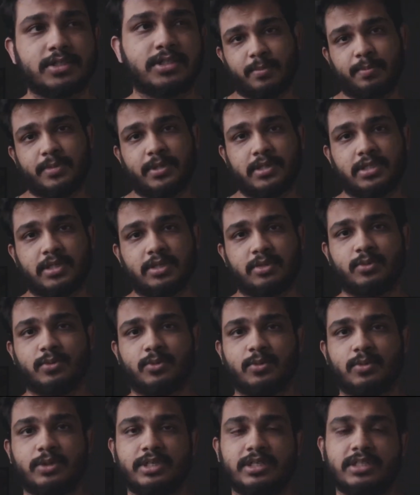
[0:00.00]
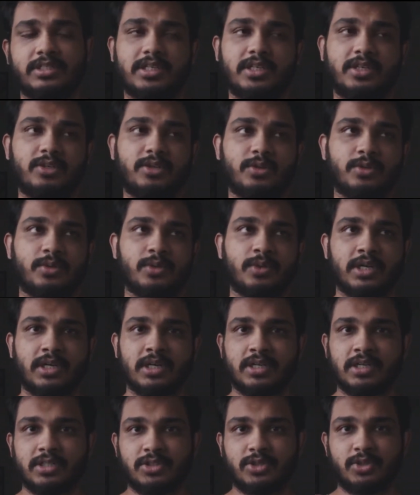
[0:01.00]
So if you're a person who is
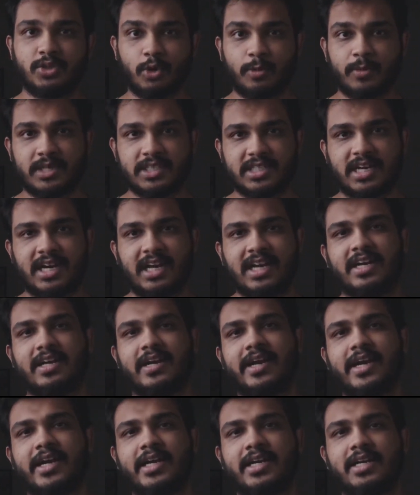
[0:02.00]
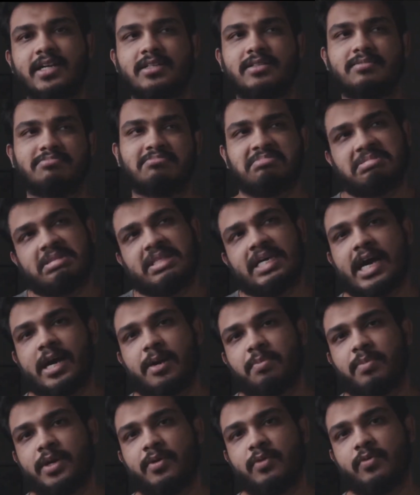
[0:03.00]
into so much color grading,
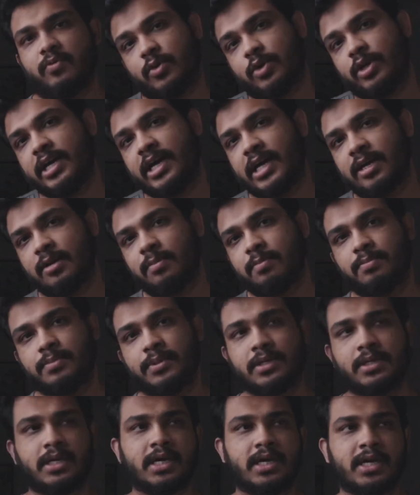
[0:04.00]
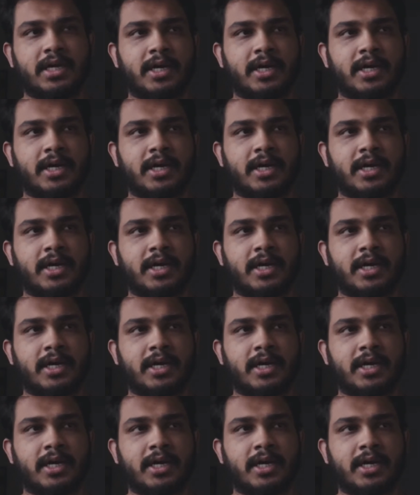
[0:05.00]
the RP would help.